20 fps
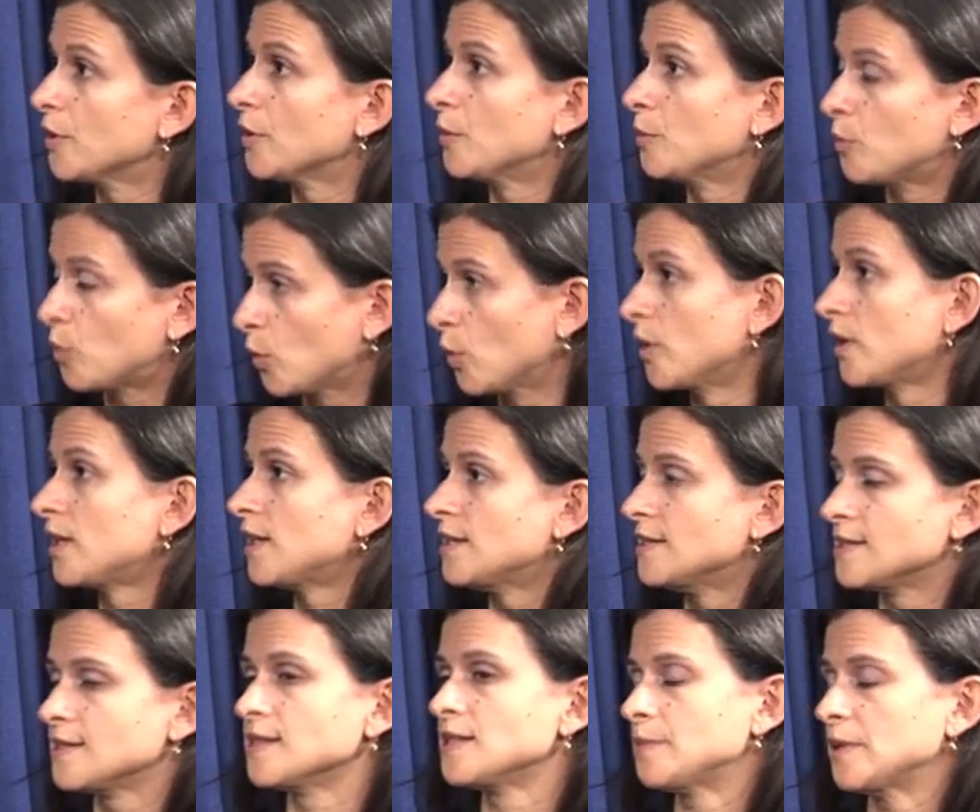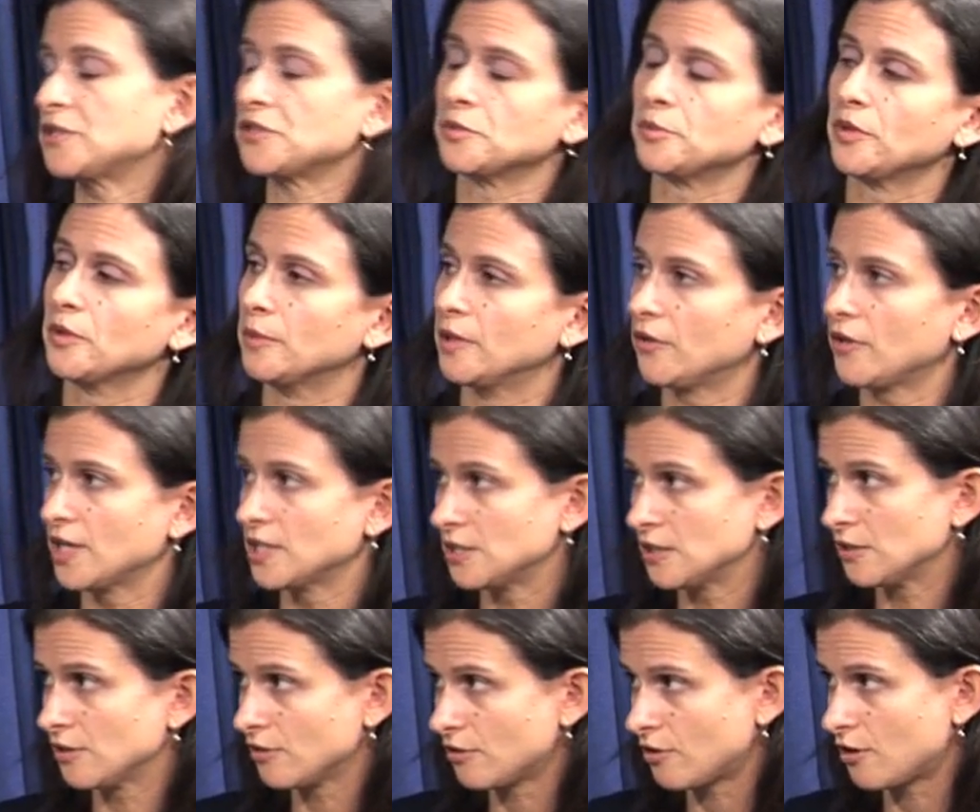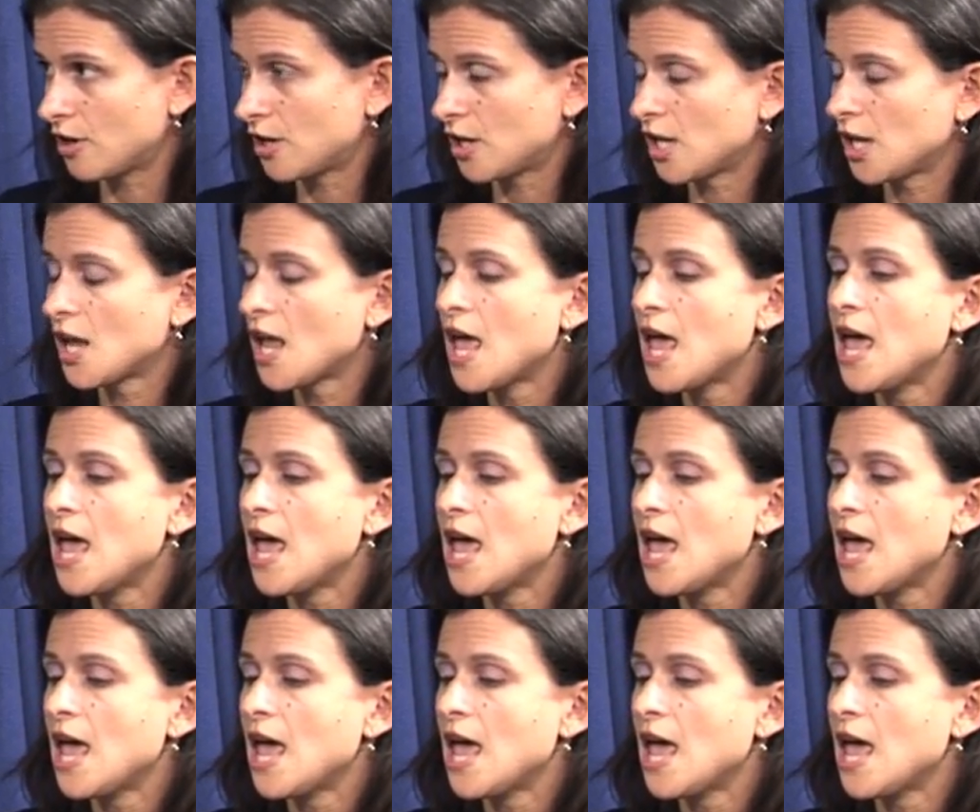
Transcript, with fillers: board is the special permit granting authority.